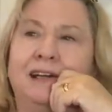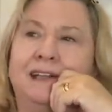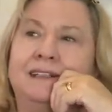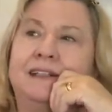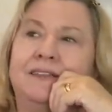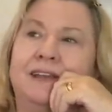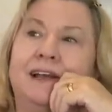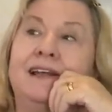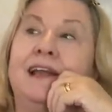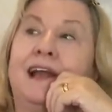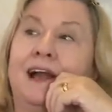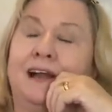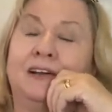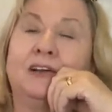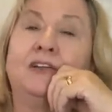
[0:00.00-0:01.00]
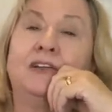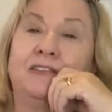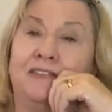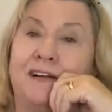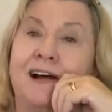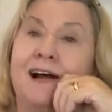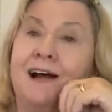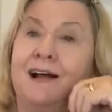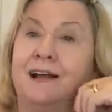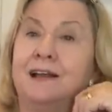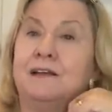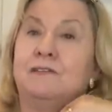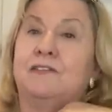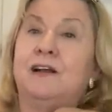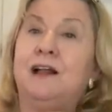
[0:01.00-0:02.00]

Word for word: it and then you get another five